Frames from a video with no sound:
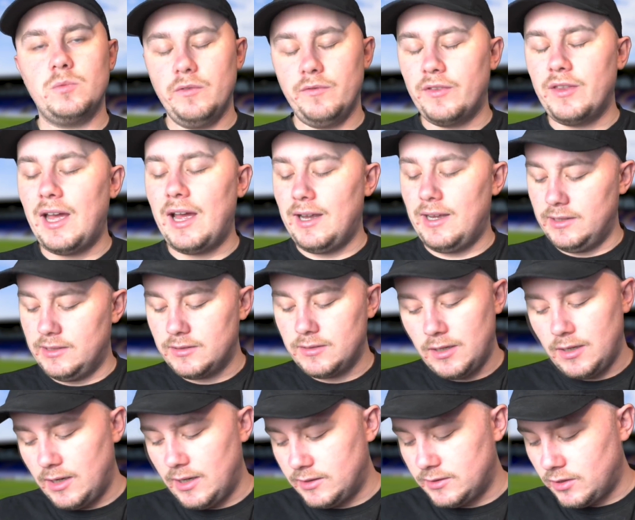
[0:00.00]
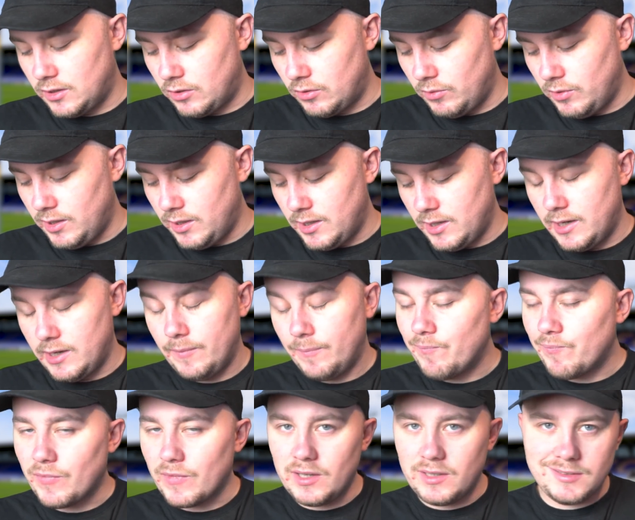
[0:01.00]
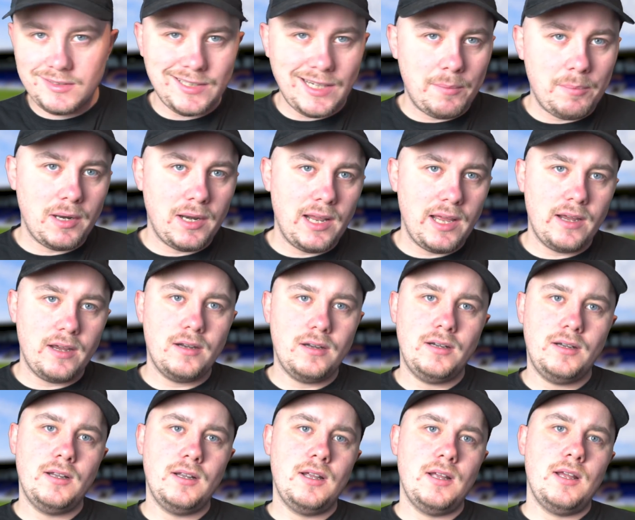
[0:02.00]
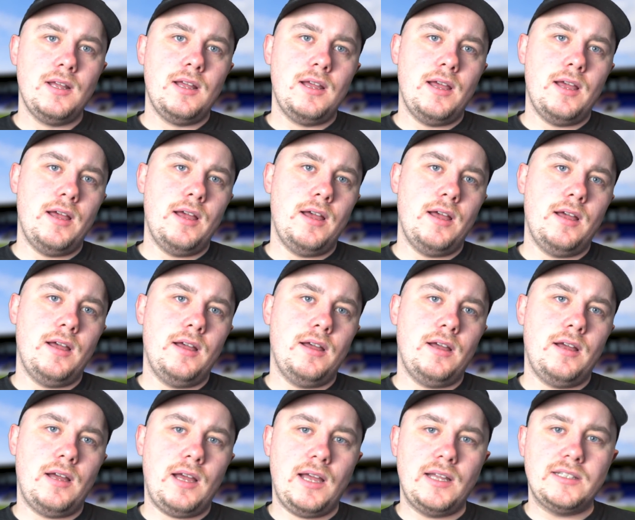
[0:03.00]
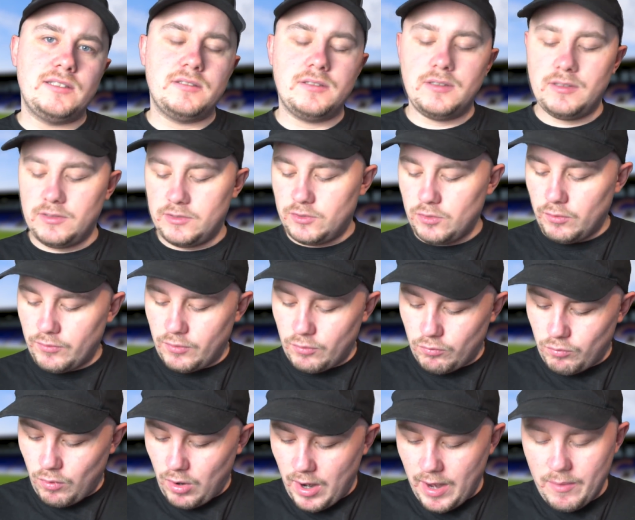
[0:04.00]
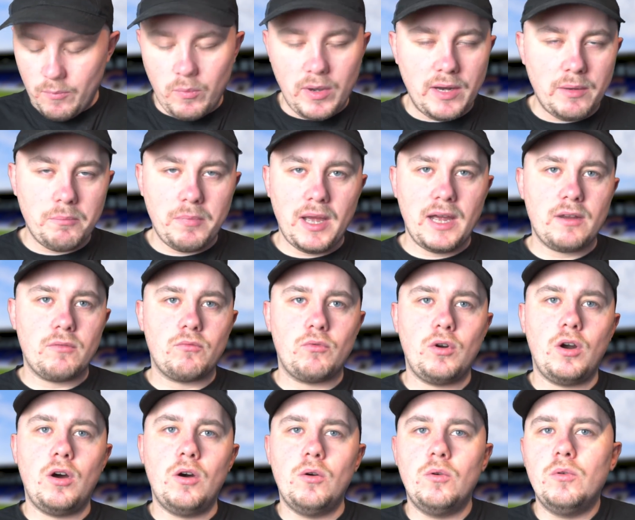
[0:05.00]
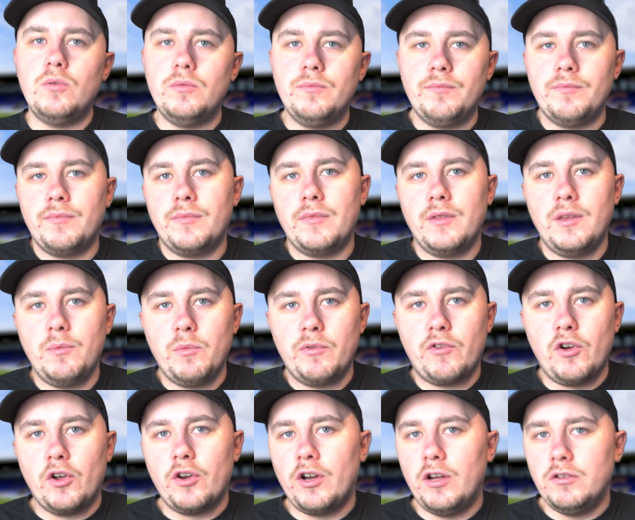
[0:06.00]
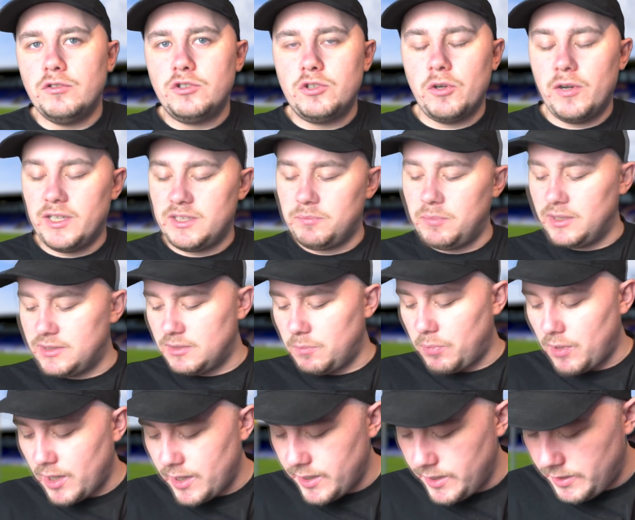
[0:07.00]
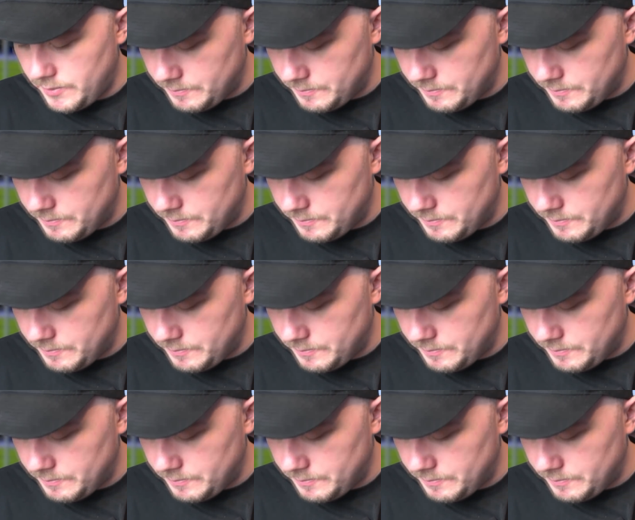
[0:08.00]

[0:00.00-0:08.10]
with that as a, as a three there. Zabaleta uh, as sort of the right wing back role. We've got no choice but to play